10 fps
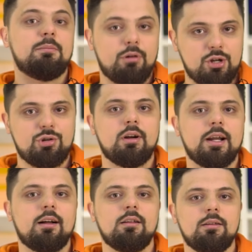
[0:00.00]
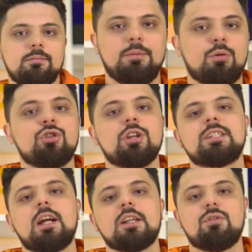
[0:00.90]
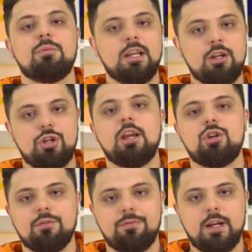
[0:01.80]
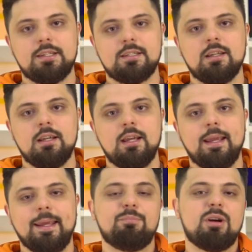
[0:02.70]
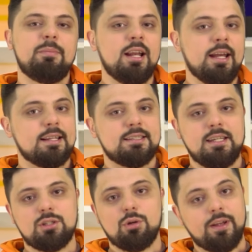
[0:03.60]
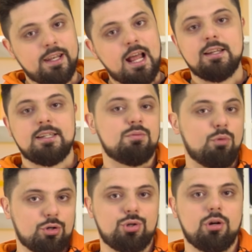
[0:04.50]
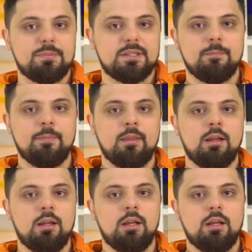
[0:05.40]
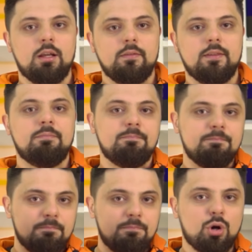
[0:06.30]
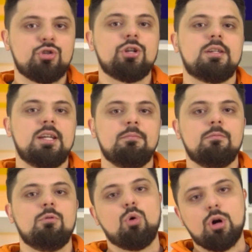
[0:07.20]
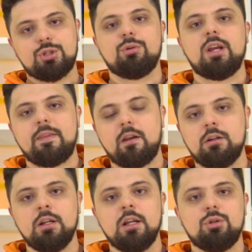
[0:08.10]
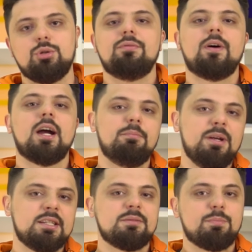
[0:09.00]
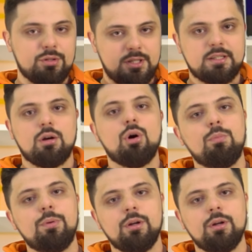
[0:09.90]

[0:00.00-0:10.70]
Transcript: rationale. The project starts from initiation phase. It primarily consists of analysis workshops. The project team works together to define business process scope,